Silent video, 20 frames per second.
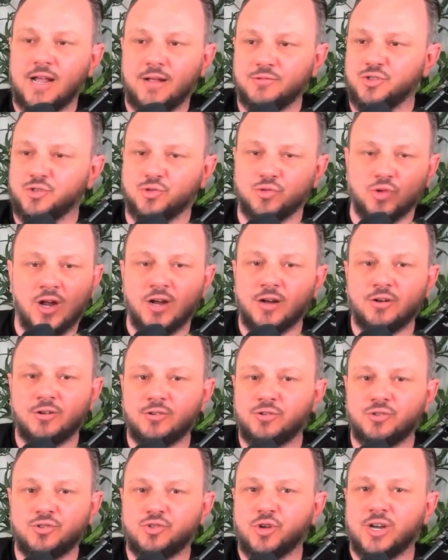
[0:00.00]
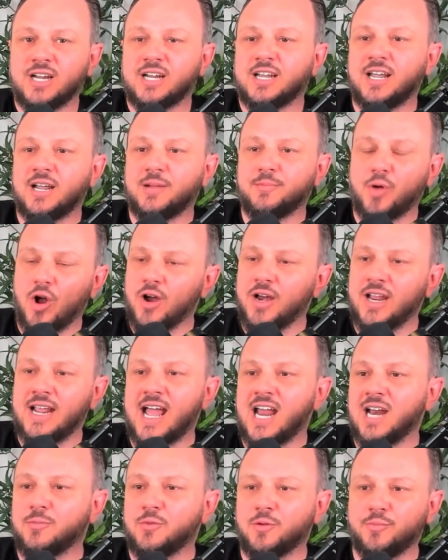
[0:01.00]
drug drinking party
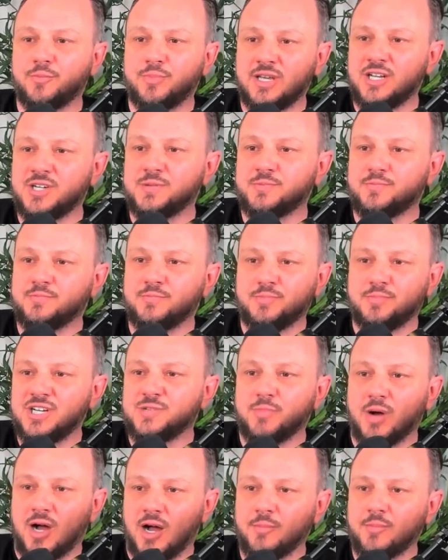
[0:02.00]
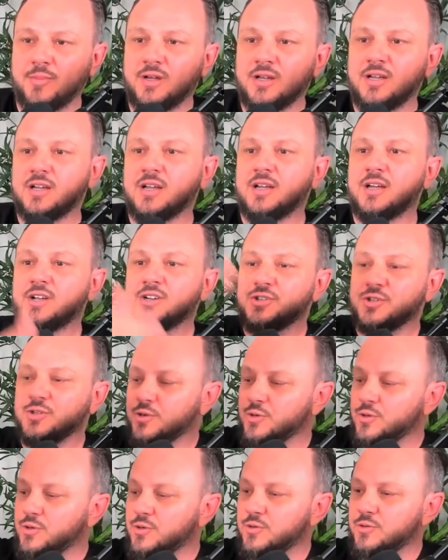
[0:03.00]
animal beach beach bum
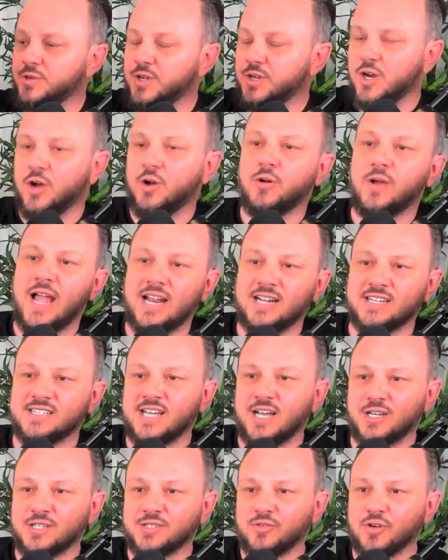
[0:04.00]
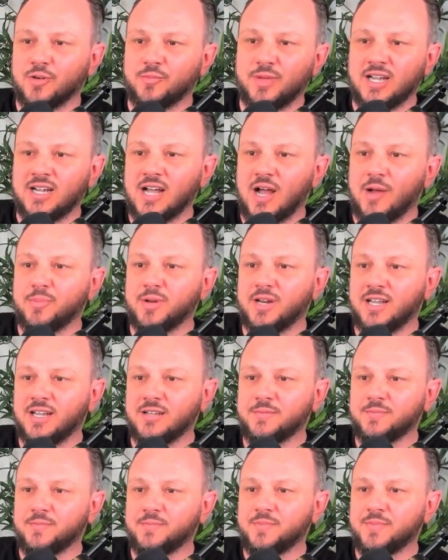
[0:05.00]
to, you know, head of sales for a big company,
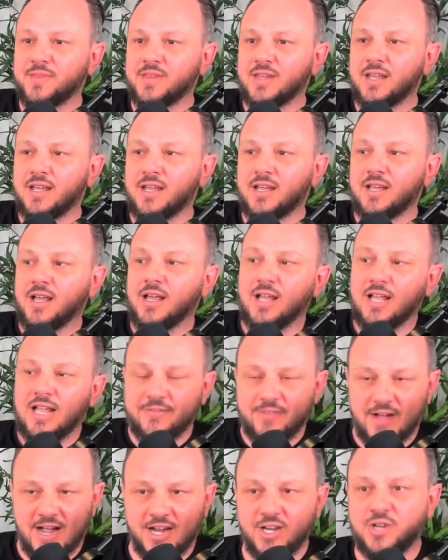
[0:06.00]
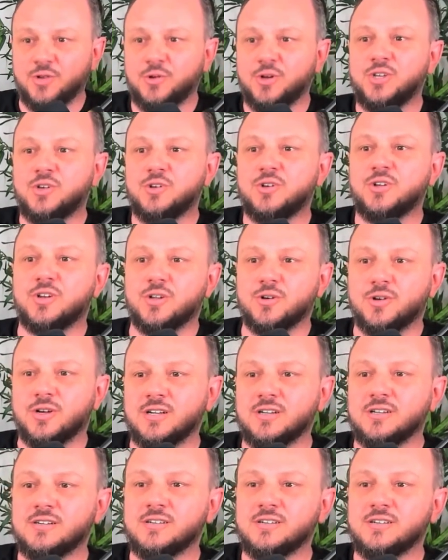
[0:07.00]
if I can do it, you can do it.